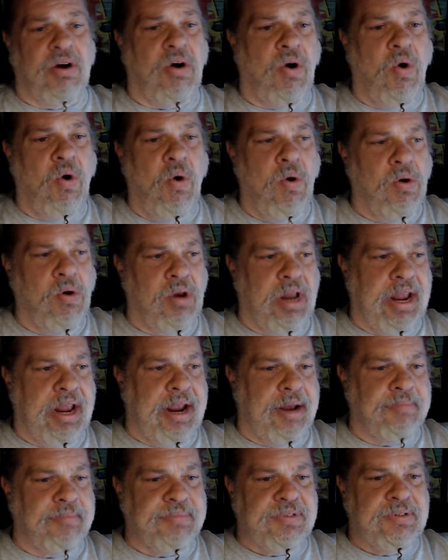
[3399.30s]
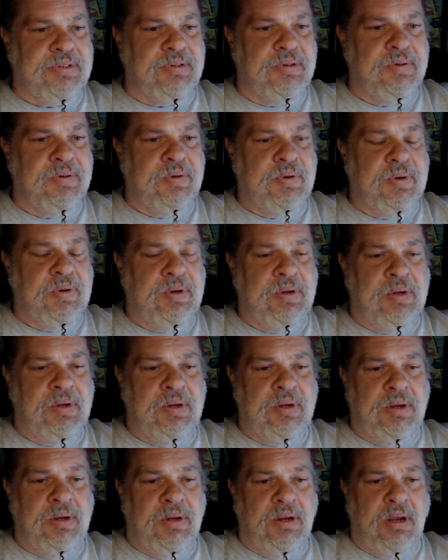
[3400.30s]
oil lamps.
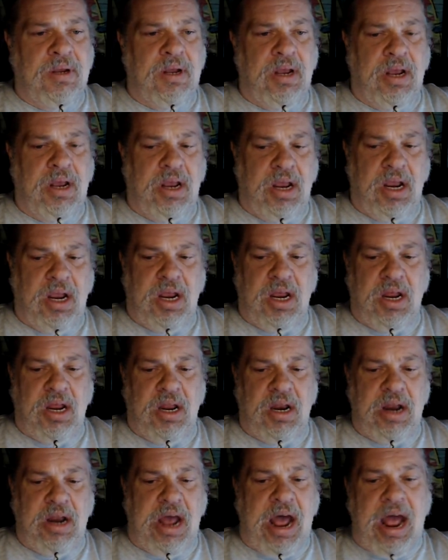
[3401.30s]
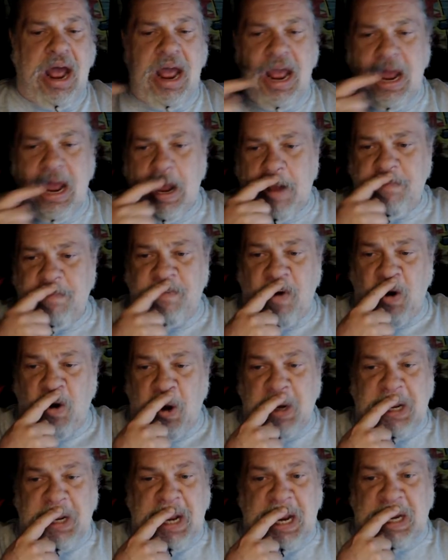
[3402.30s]
And I have
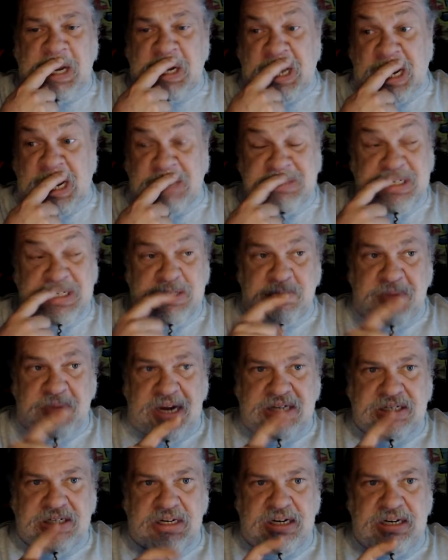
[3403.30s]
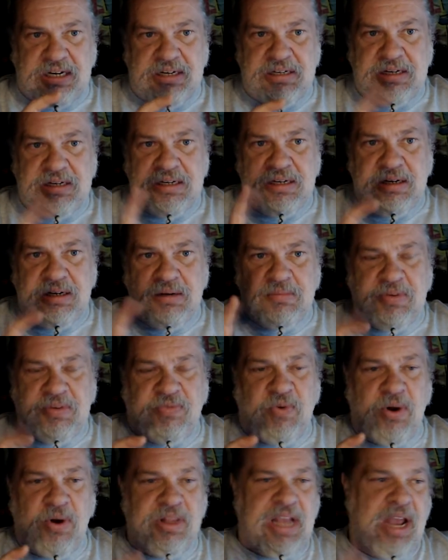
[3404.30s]
hurricane lamps, especially
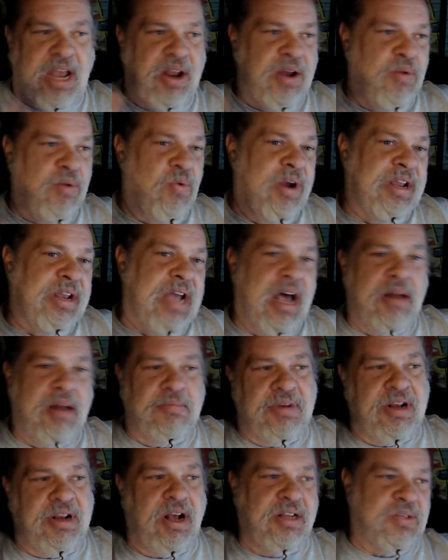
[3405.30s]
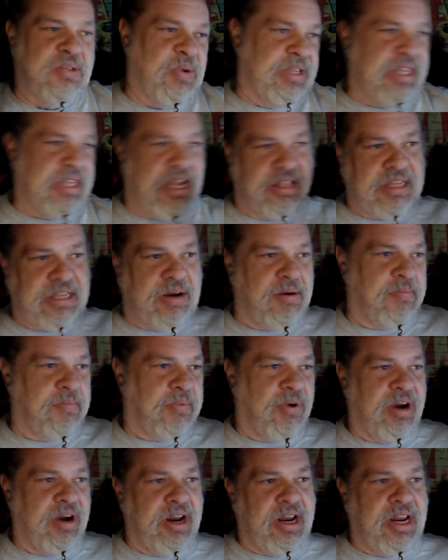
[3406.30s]
before that. And we got them because we thought they were
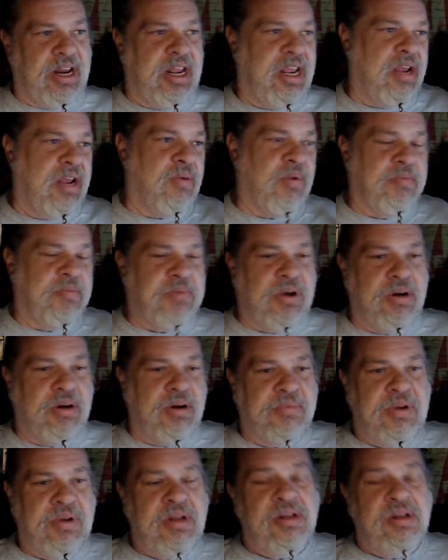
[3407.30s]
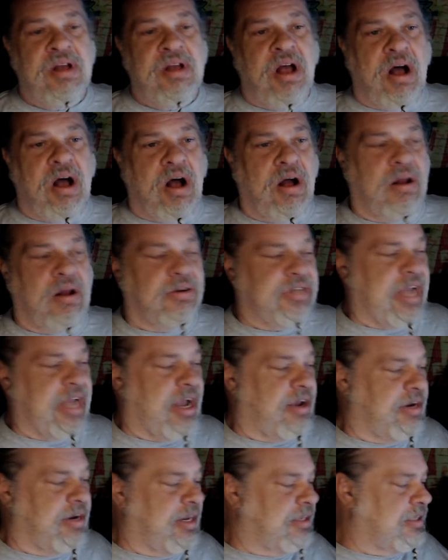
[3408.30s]
pretty, and we put them all
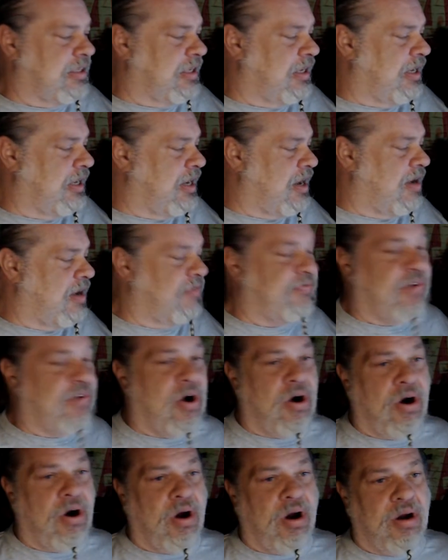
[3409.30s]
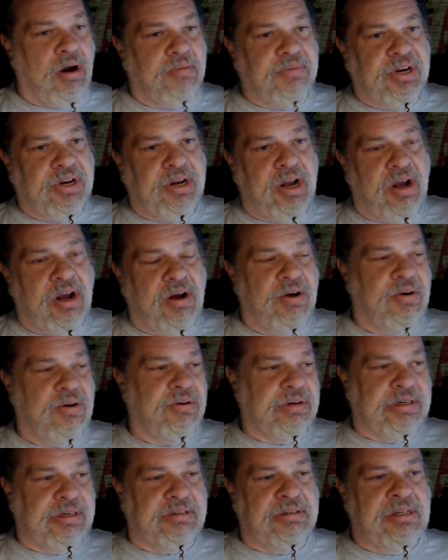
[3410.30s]
down at the farm, you know,
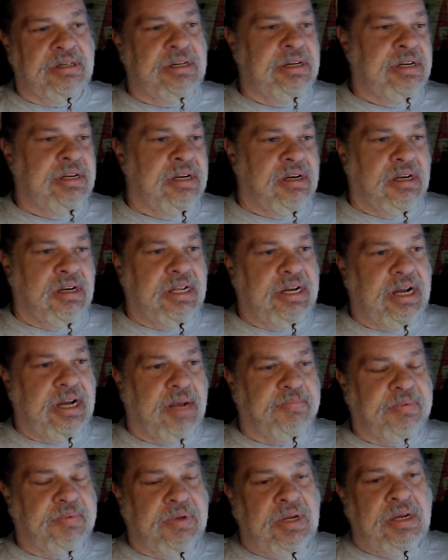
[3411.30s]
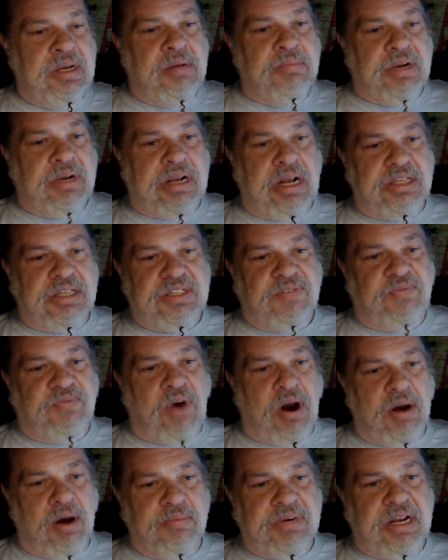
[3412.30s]
and lit up because the
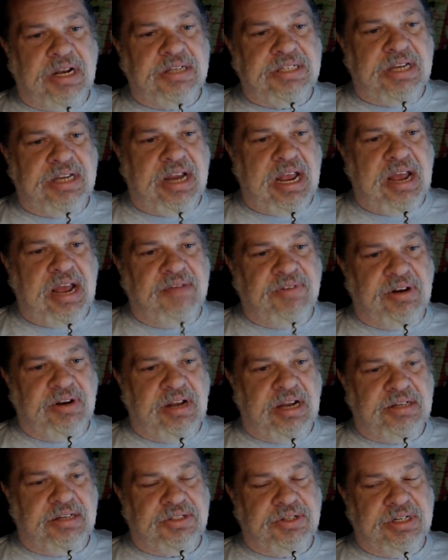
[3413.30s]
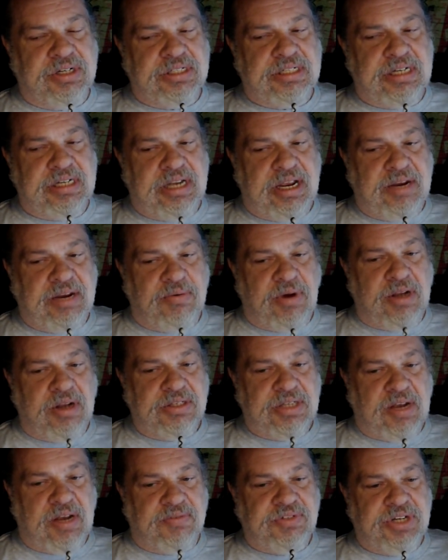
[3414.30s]
farm doesn't have electricity. It runs
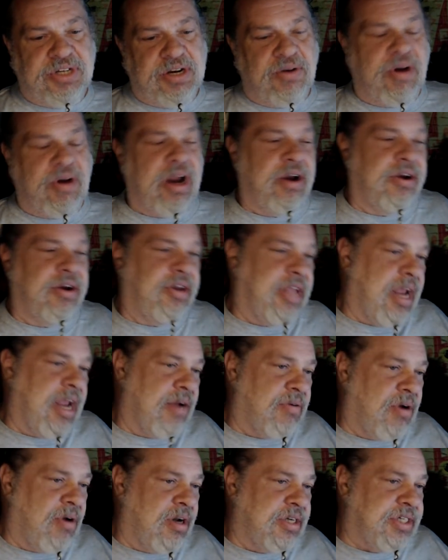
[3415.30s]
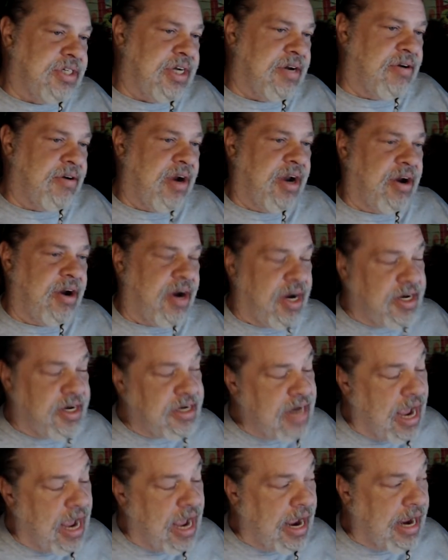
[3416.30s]
off generator. You can't run a generator at
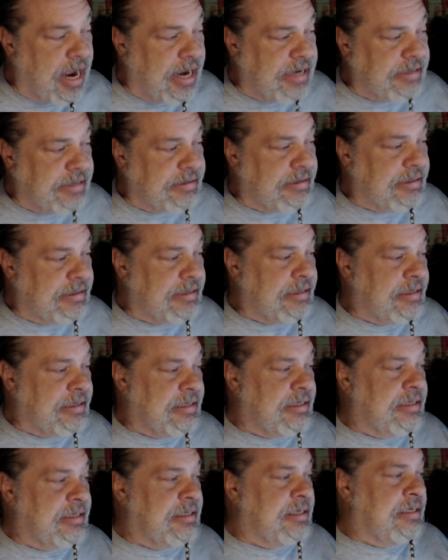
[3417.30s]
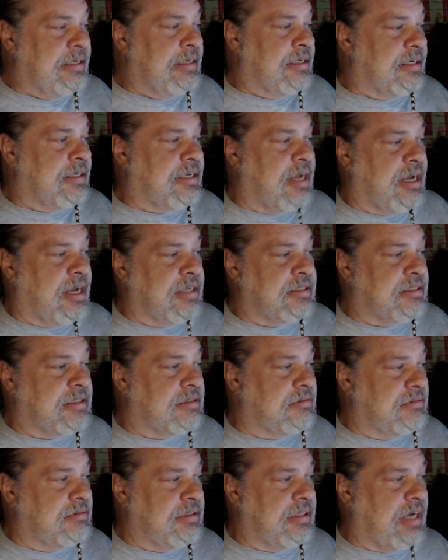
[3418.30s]
night because,
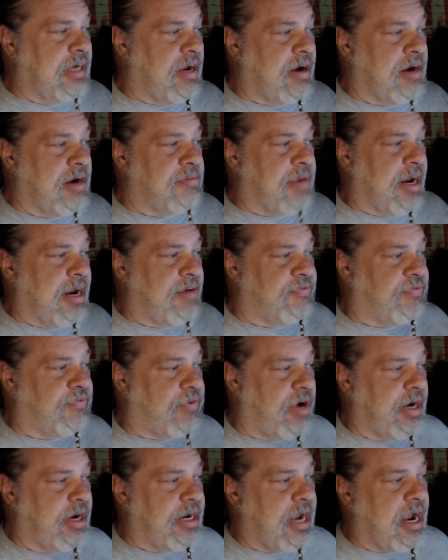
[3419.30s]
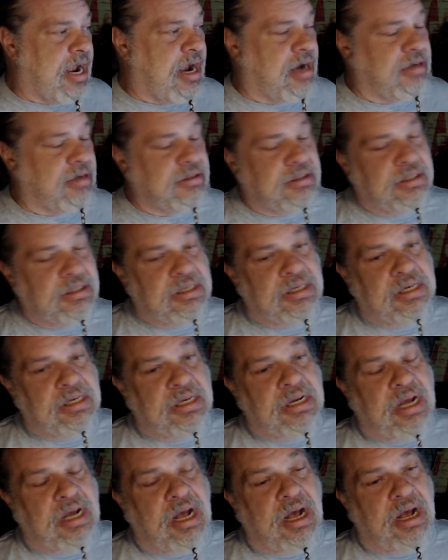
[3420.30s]
you know, everybody will freak out.
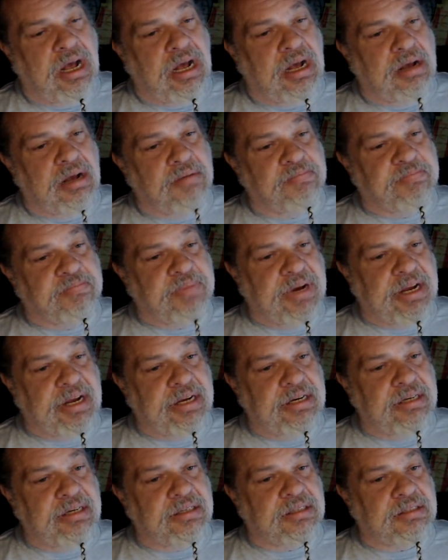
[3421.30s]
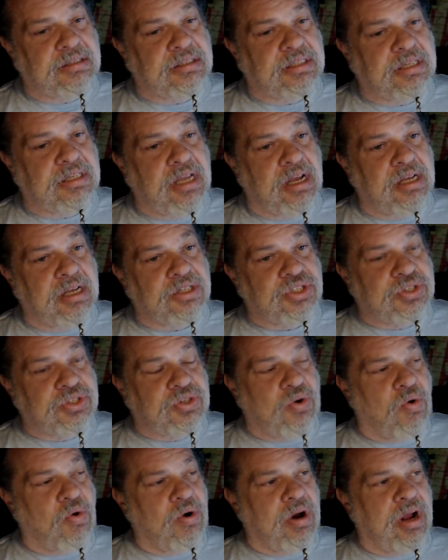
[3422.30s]
But the
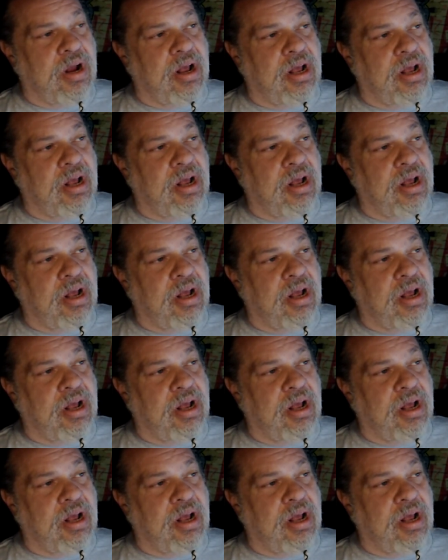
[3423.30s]
store,